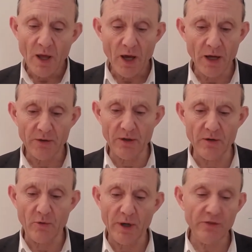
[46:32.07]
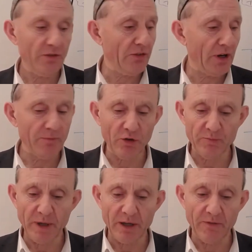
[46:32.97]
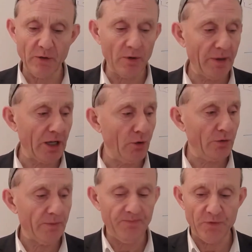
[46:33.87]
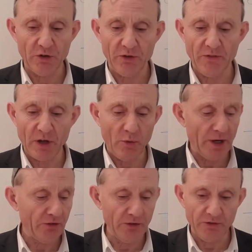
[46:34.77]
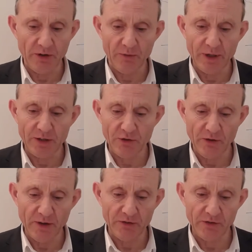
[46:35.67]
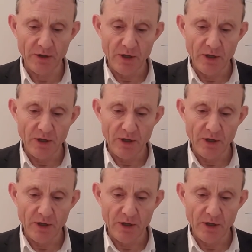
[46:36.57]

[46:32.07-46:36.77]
And questions there, if you want to make a note just of the questions that relate to this,